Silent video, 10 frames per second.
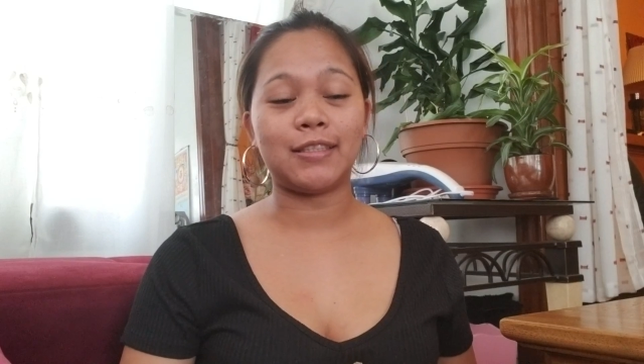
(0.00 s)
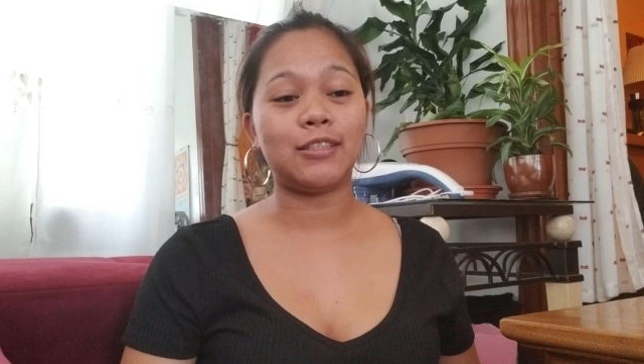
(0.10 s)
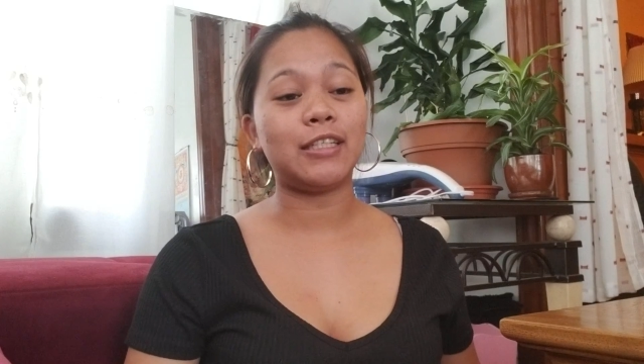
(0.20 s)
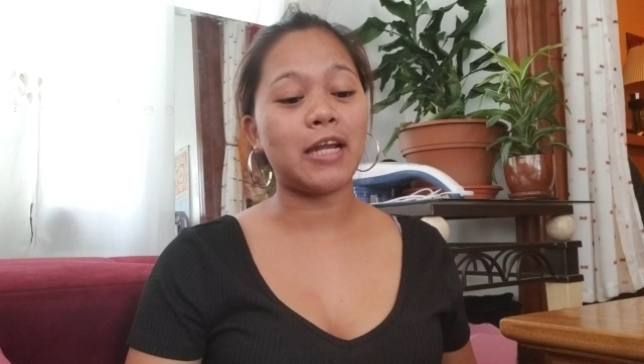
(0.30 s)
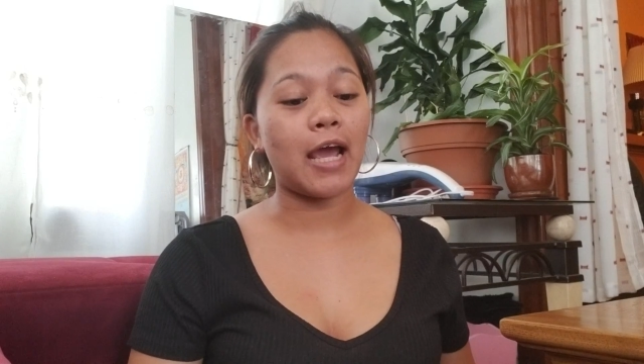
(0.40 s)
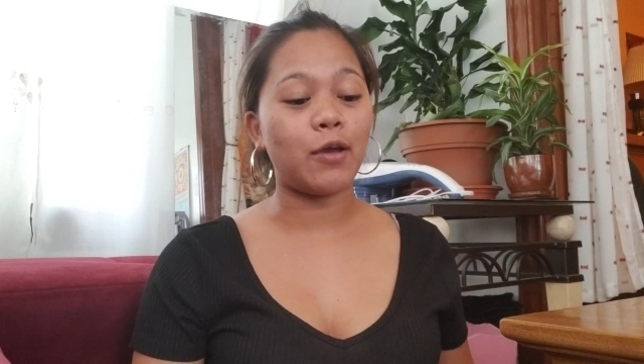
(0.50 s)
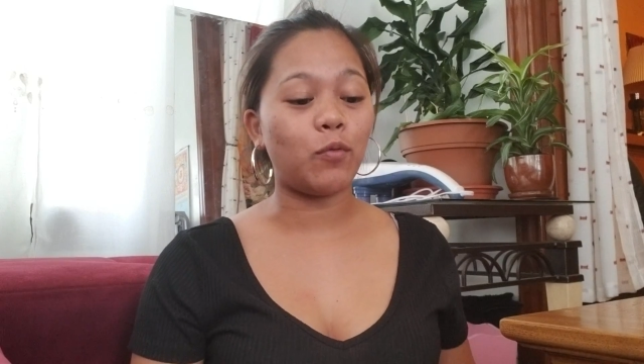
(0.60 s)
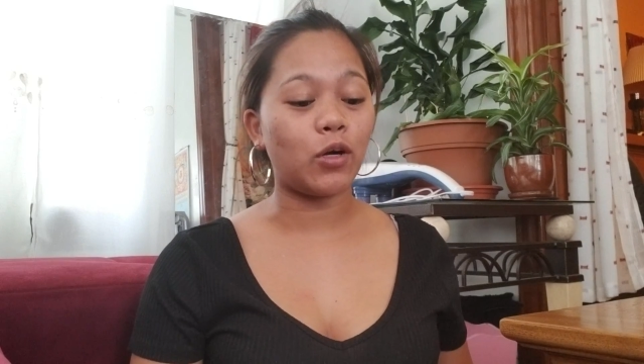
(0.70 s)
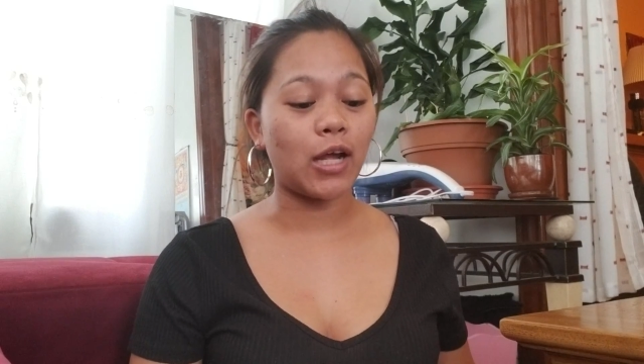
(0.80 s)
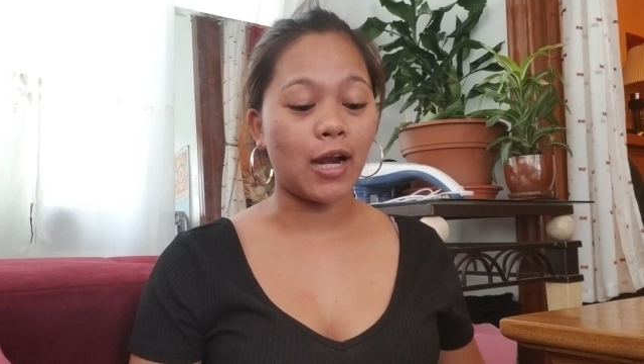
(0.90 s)
Today
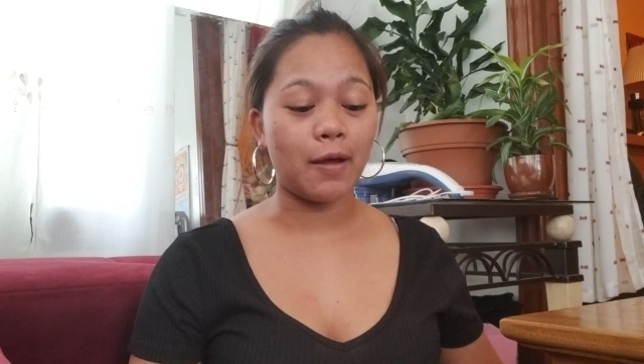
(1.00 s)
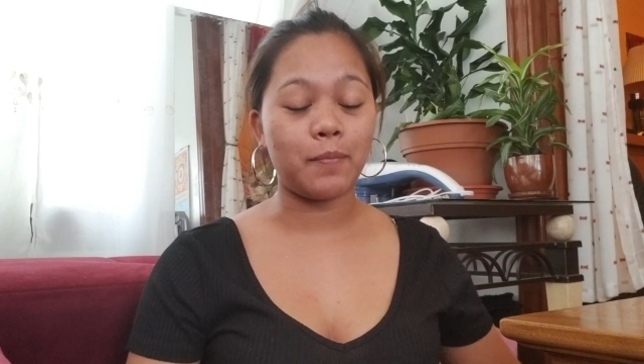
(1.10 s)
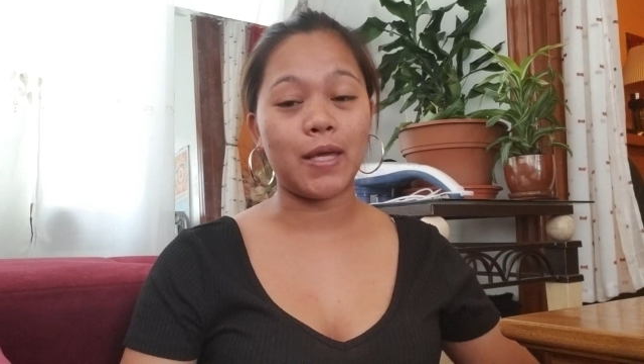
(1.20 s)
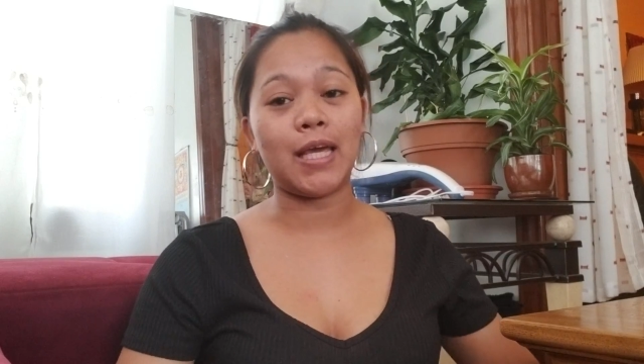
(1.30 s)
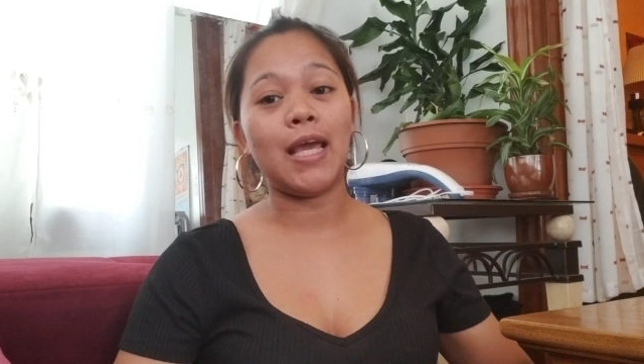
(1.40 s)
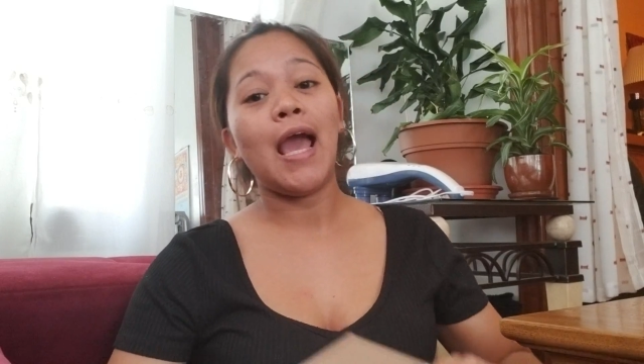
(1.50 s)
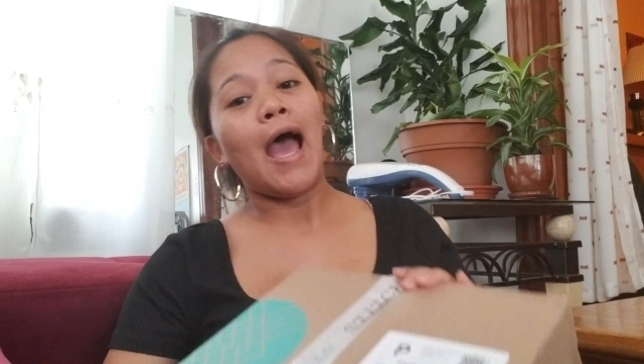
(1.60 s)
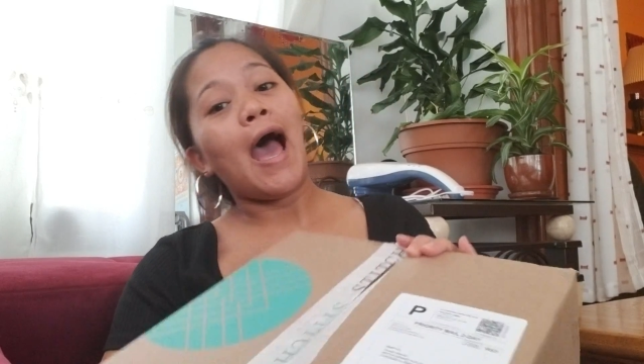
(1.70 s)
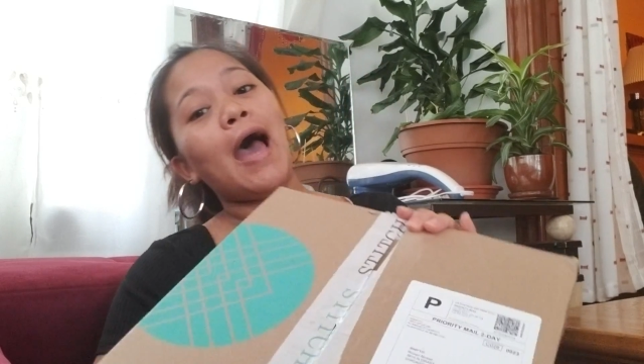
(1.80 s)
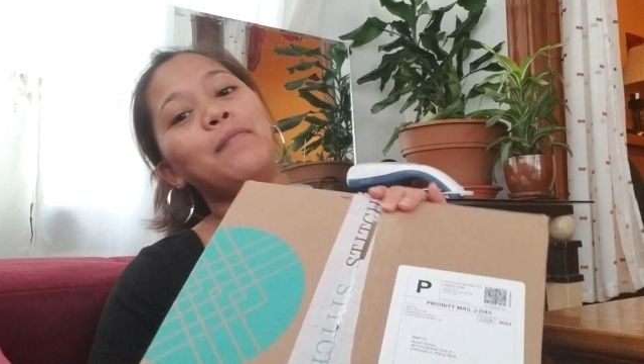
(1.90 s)
we're gonna be
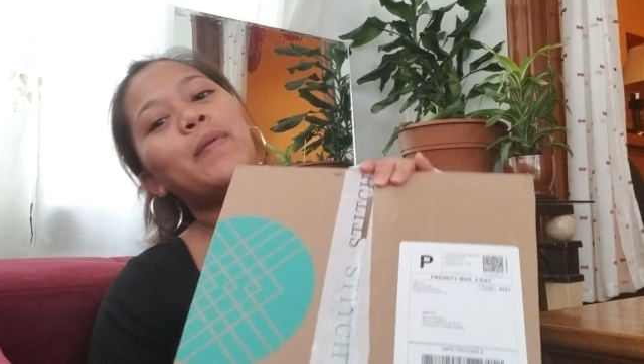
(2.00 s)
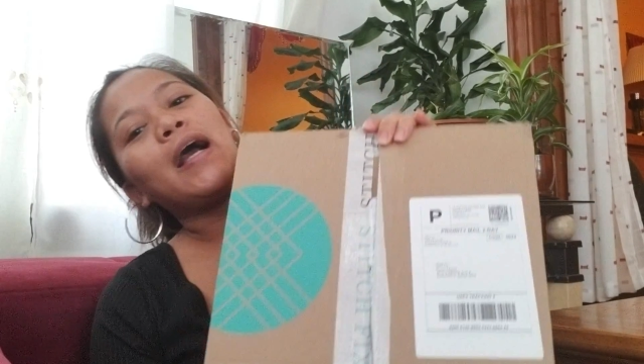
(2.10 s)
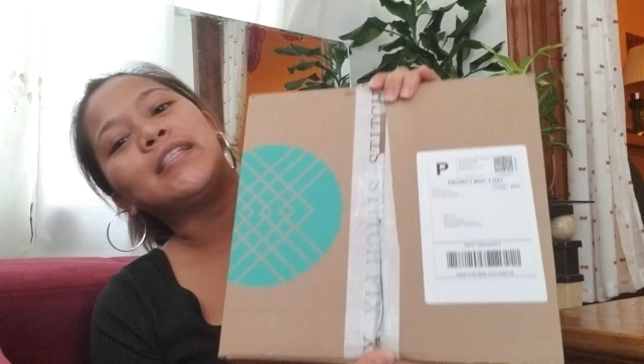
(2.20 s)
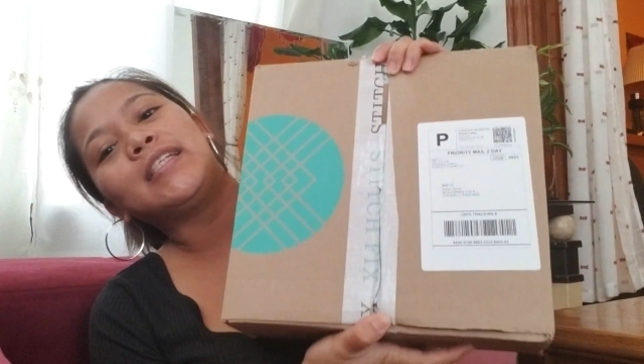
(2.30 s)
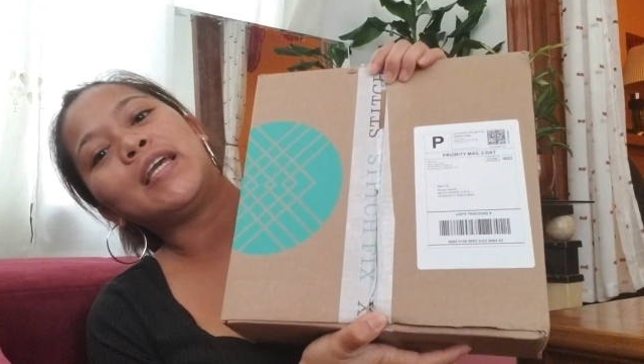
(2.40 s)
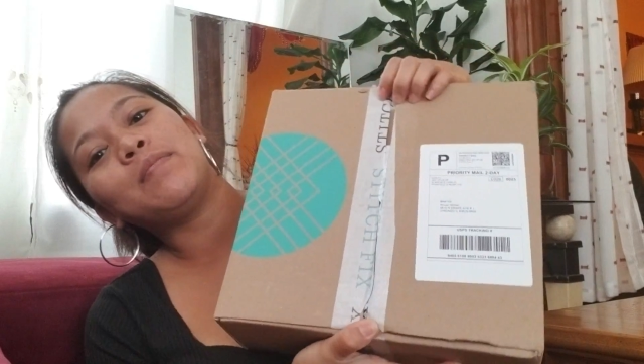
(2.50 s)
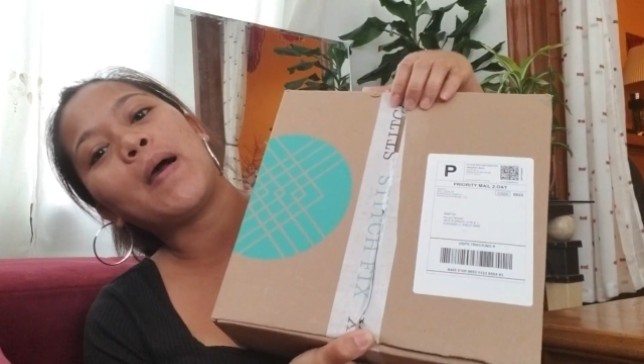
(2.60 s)
unboxing